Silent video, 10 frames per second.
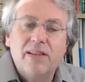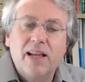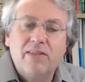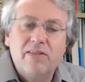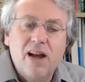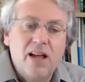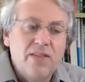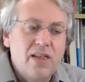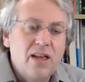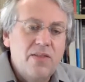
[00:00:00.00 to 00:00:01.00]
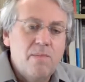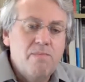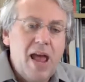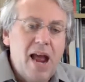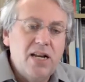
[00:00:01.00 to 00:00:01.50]
It's not the
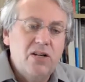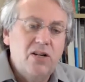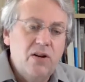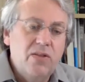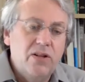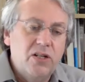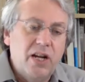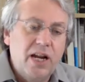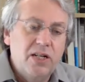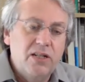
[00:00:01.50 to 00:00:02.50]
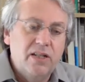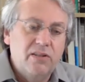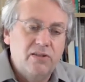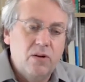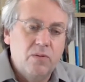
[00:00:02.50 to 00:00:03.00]
magnitude of the change
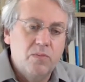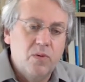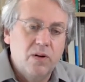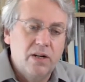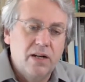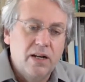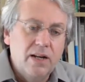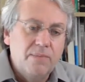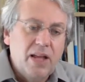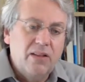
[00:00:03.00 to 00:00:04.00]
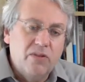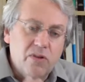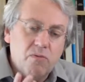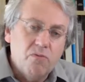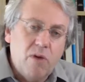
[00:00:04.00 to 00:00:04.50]
that's so important. It's
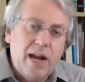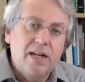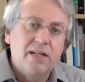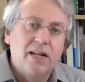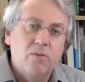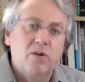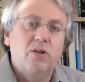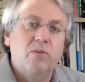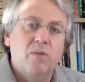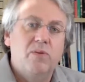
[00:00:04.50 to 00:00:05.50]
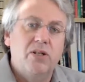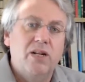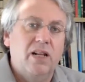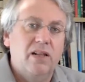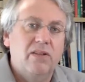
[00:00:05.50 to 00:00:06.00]
the rate at which we're
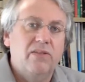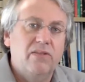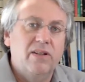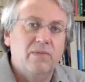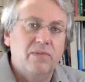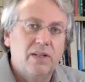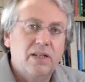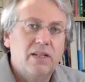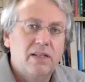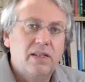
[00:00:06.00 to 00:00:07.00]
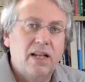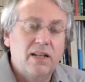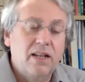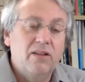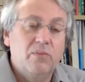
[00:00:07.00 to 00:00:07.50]
pushing the system that
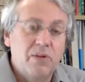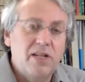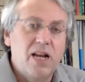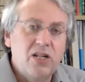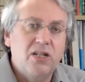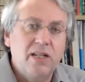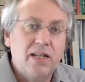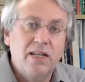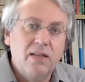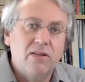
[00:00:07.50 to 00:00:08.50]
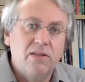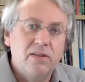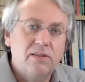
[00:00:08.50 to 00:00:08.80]
is potentially lethal.